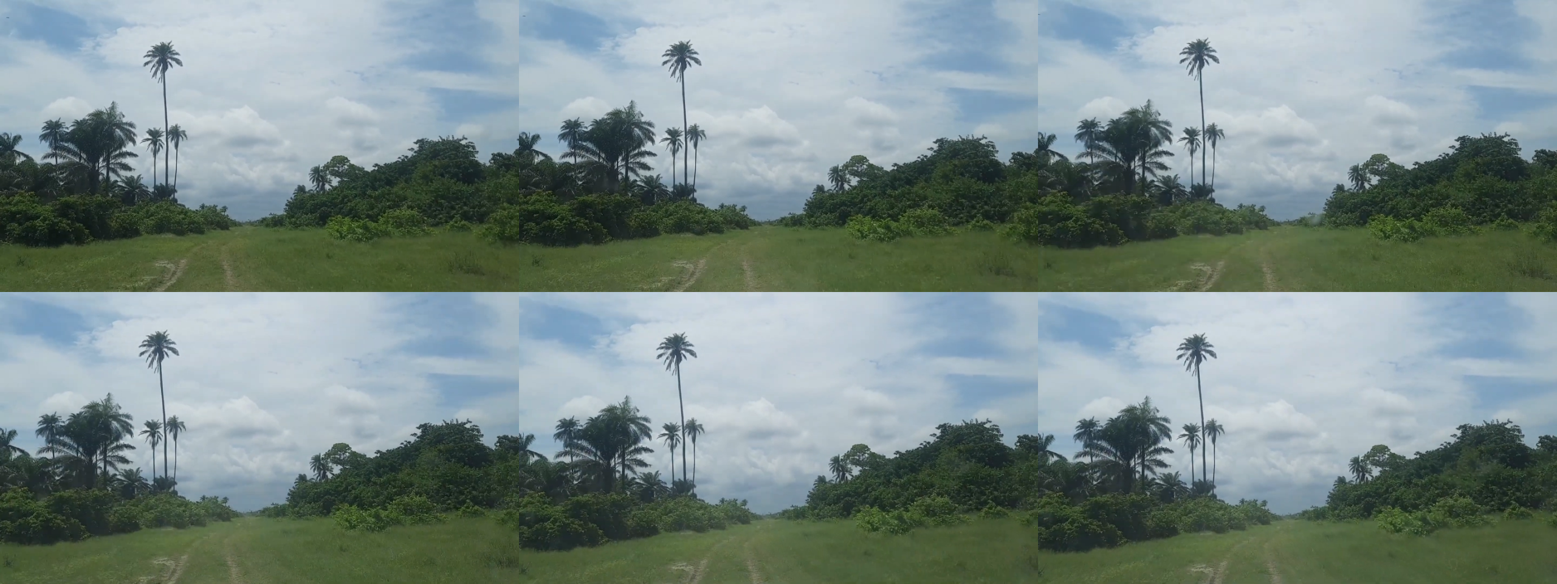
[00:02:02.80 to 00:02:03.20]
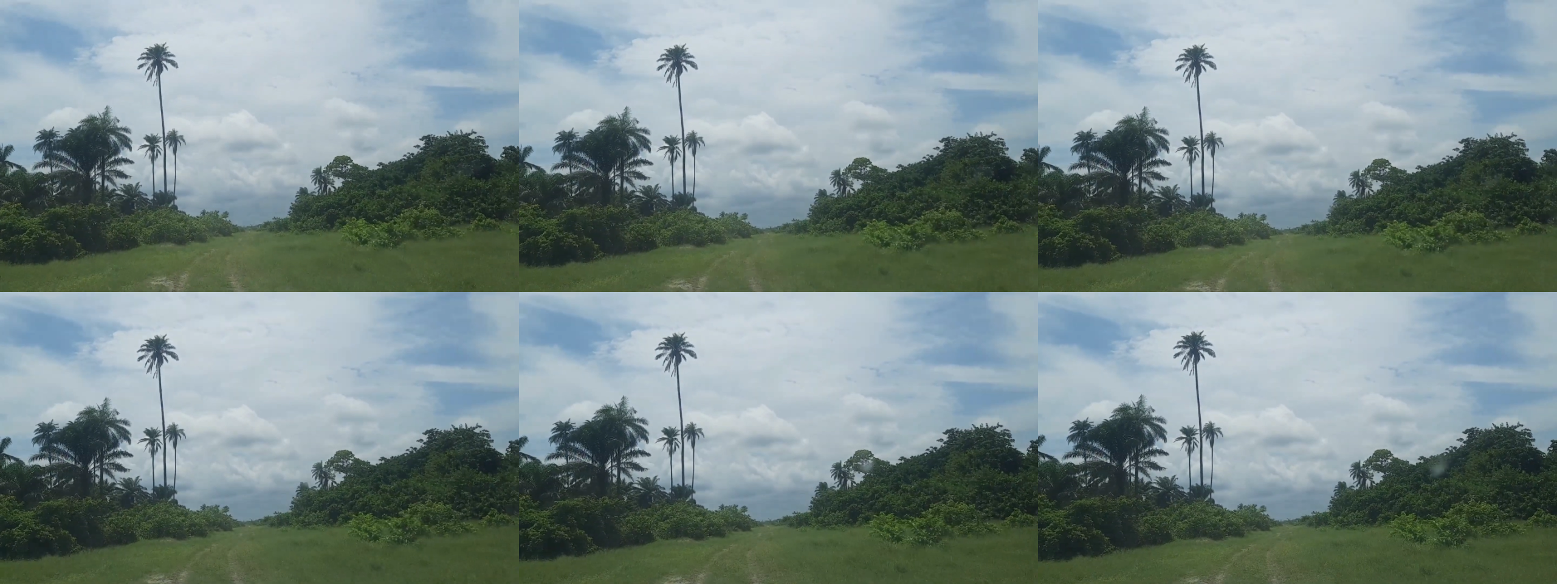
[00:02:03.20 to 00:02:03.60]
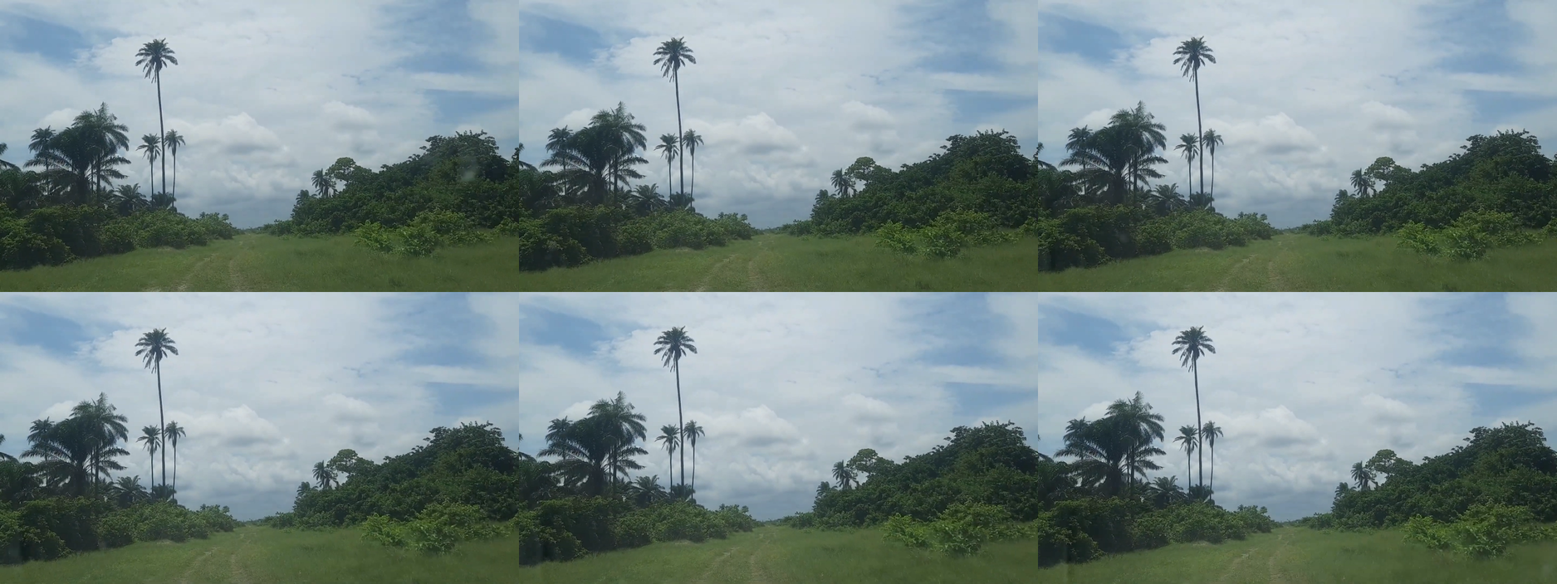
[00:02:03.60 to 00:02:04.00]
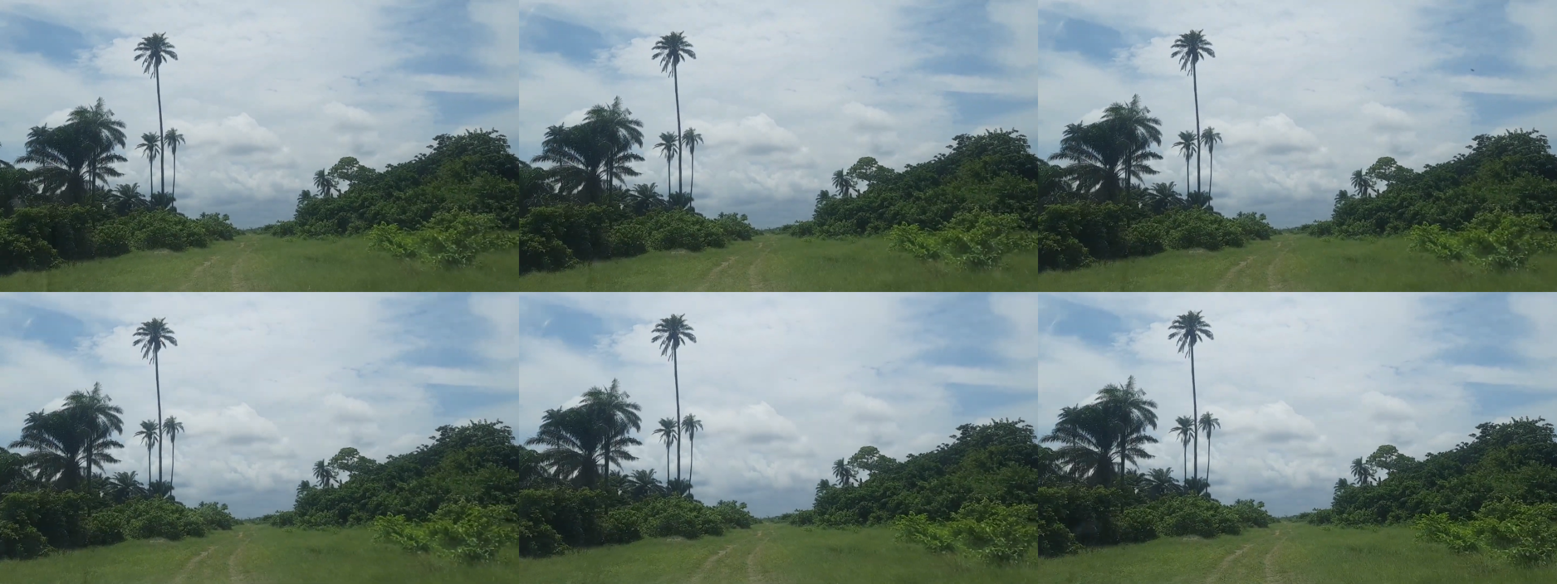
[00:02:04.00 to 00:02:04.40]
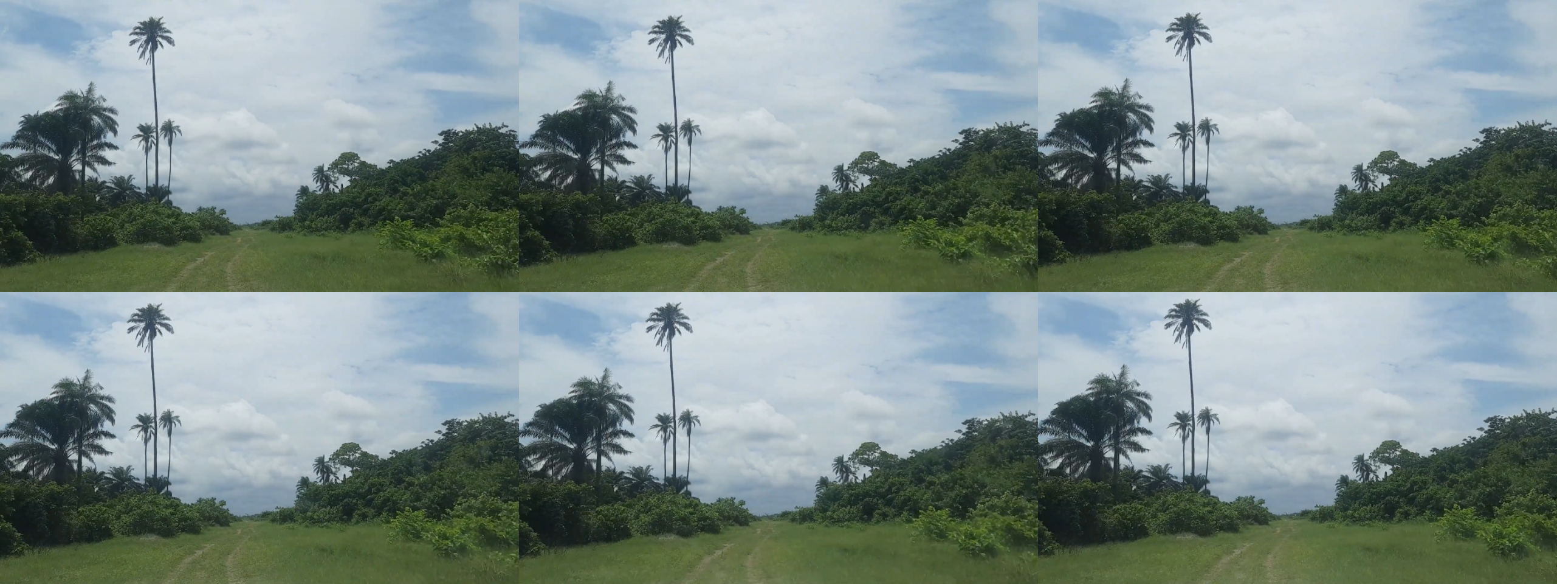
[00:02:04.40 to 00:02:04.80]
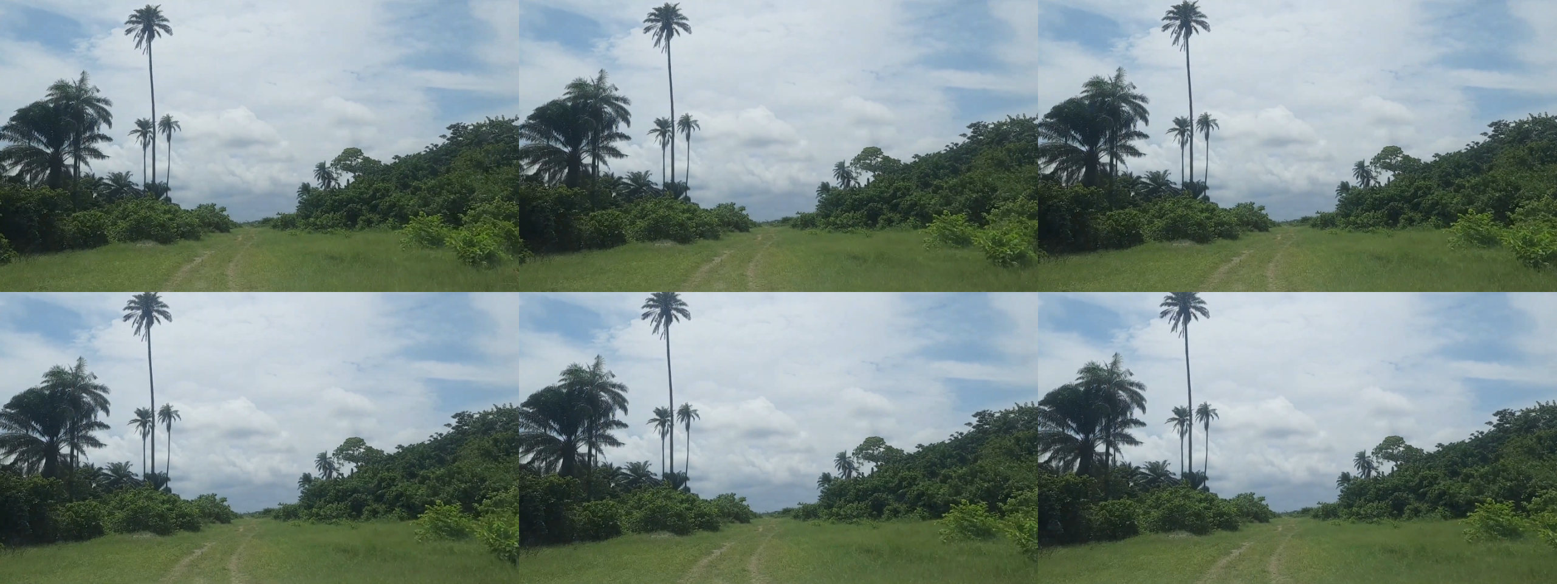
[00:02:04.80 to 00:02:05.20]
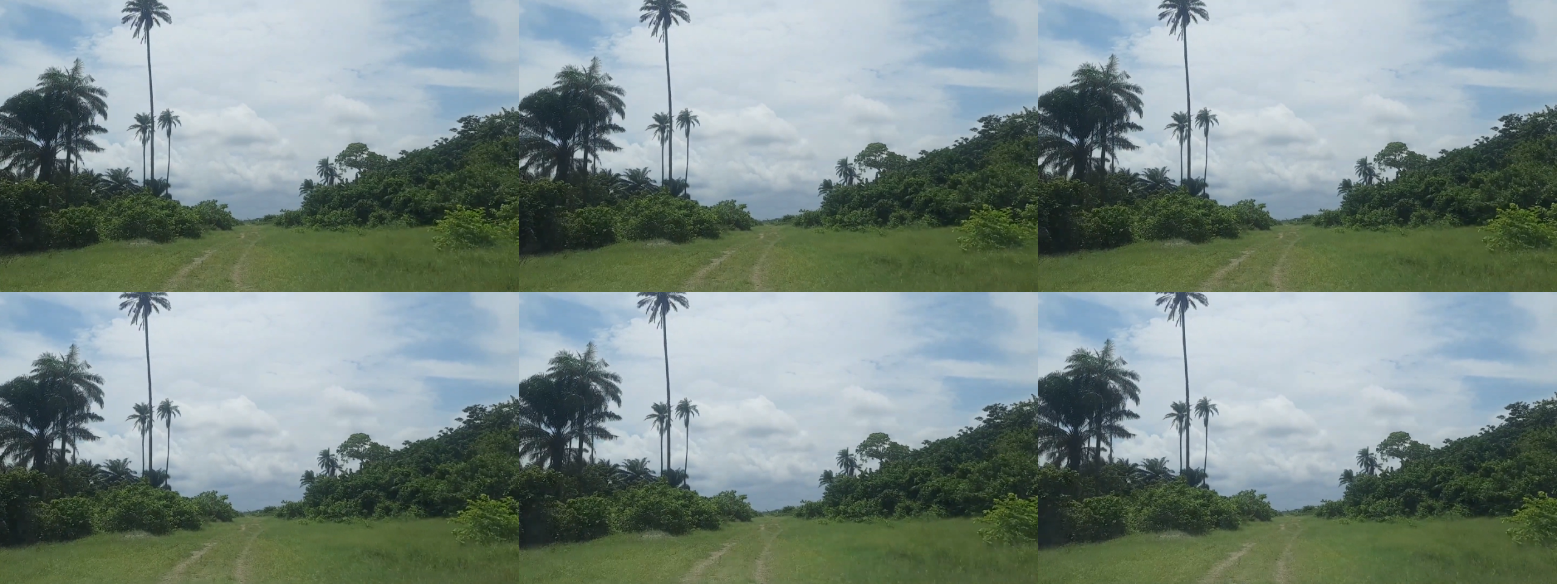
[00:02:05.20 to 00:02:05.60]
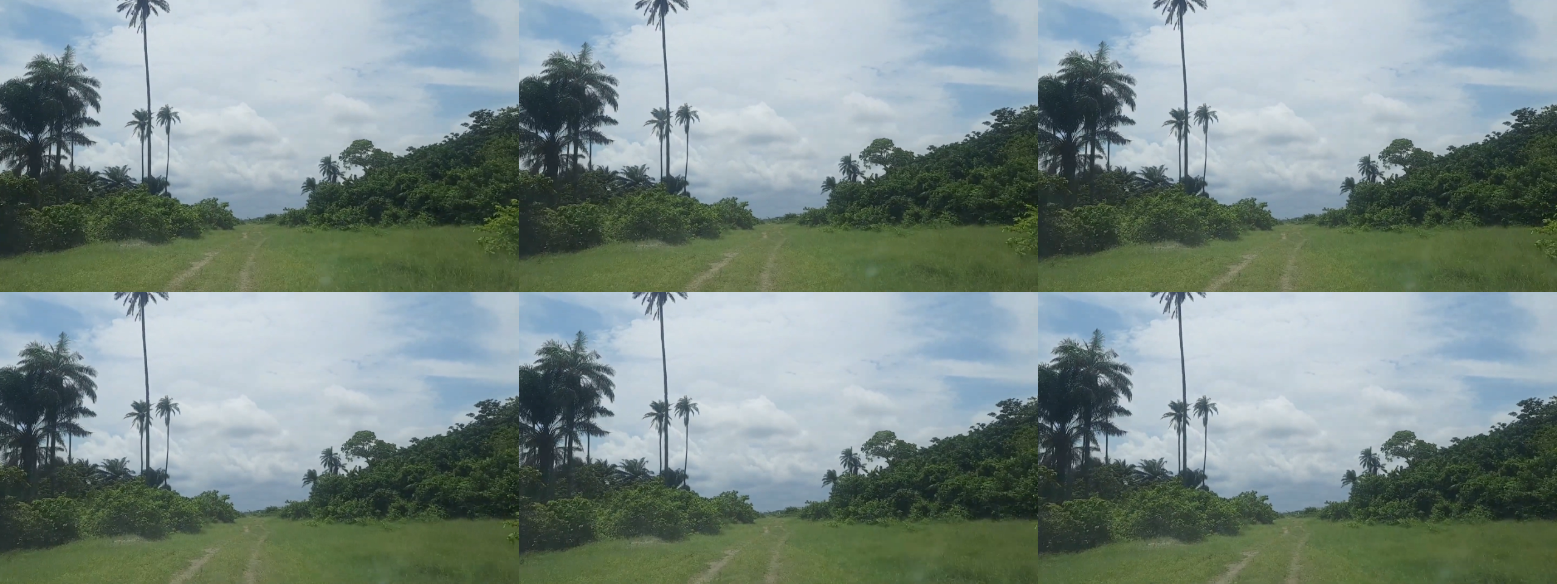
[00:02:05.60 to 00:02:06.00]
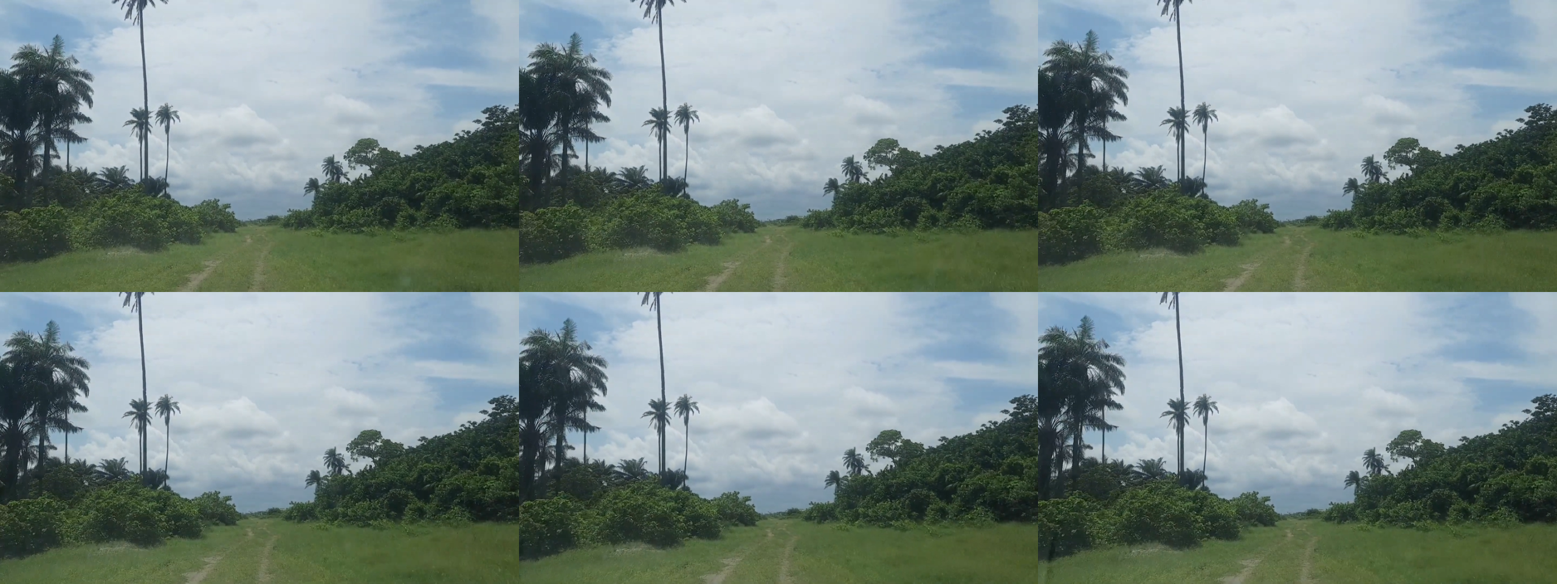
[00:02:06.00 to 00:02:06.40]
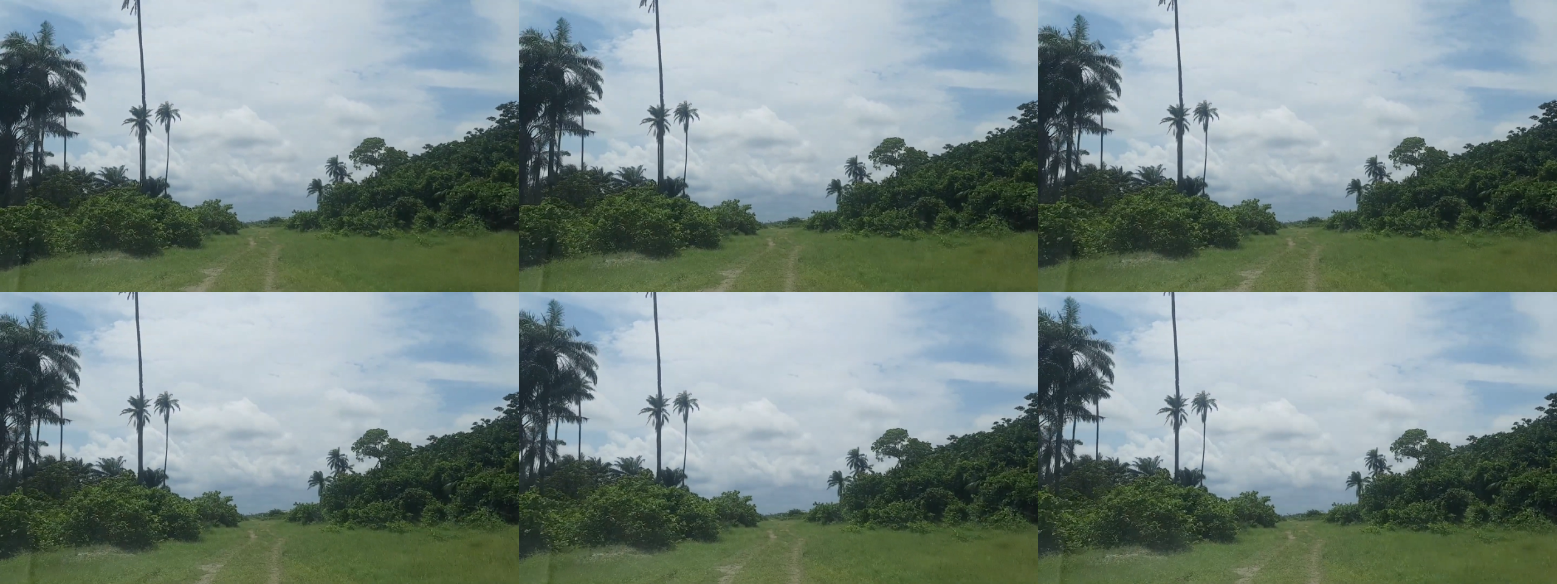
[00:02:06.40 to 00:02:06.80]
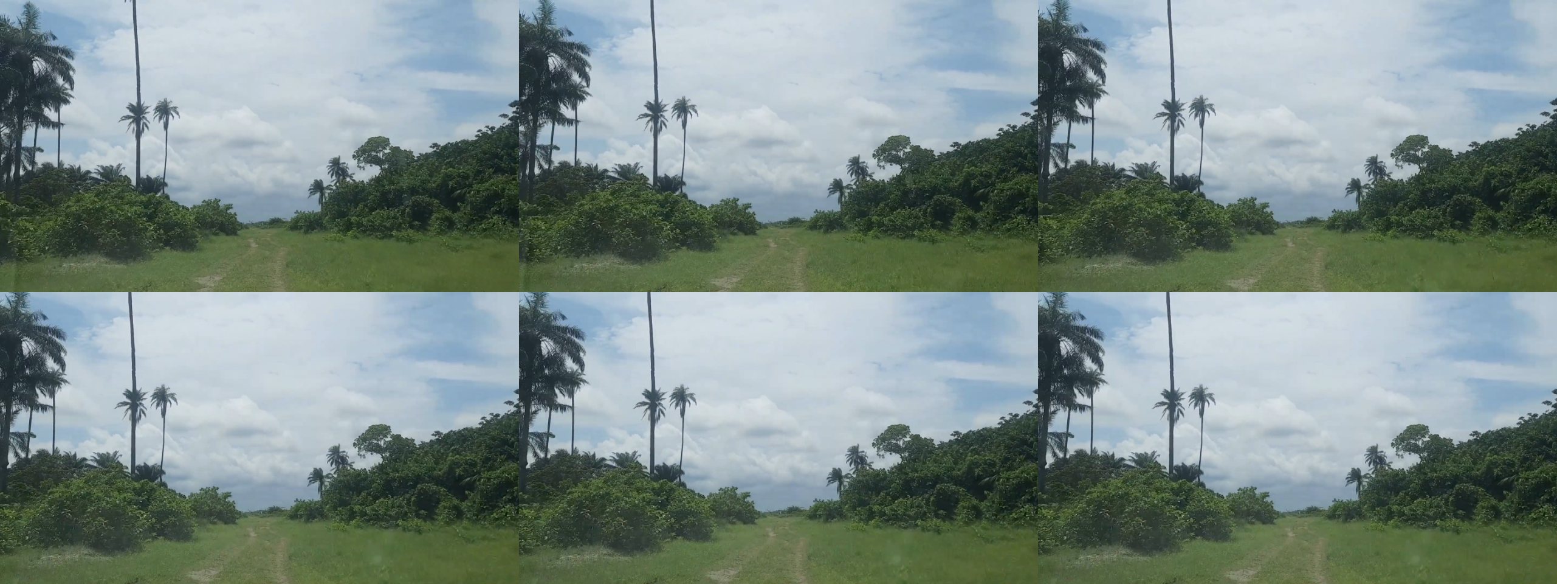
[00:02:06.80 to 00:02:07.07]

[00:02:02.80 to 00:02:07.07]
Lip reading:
Nobody's mouth can be seen.